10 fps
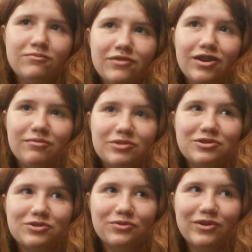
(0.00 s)
Yeah,
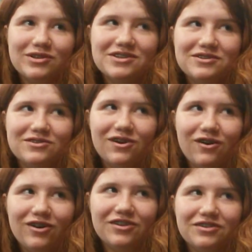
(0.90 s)
Mr. Swanson's
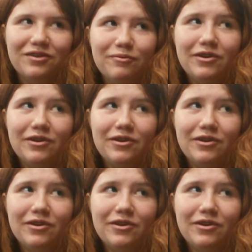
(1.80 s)
awesome.